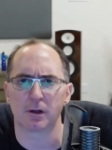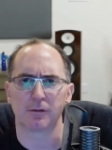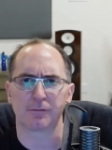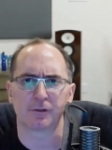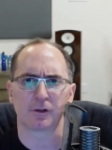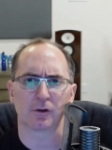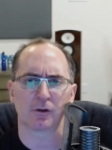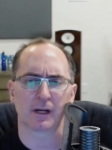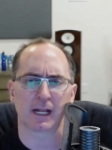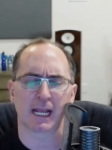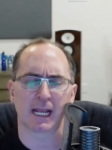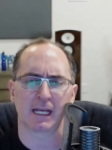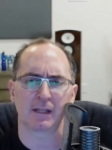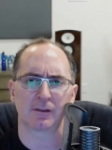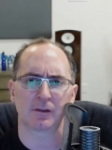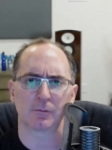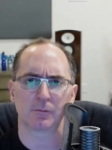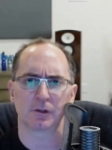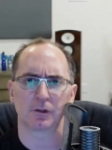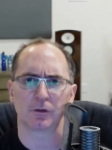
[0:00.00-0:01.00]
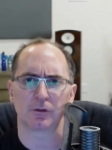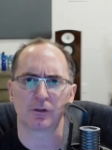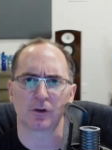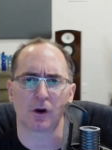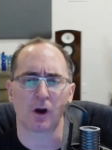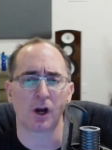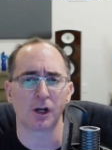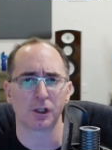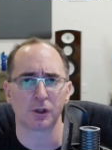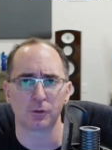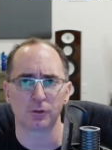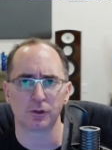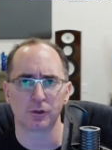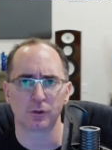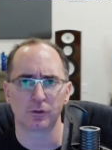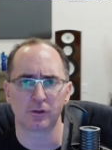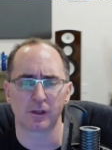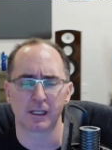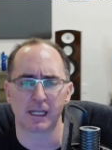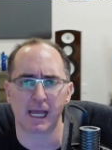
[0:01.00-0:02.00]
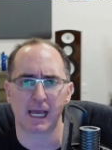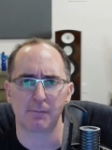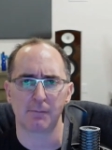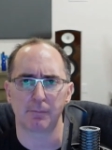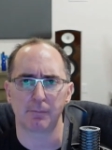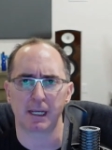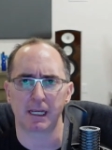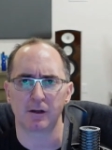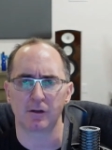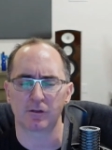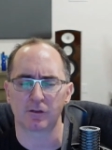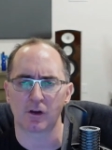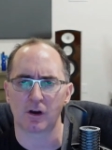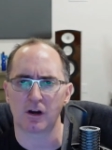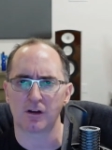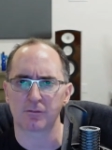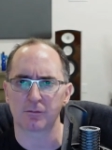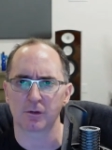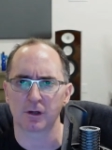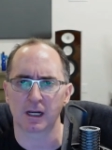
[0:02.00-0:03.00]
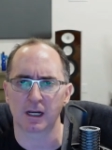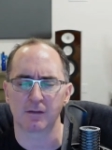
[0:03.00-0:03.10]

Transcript: If you're an Anthem user, are you using that beta software?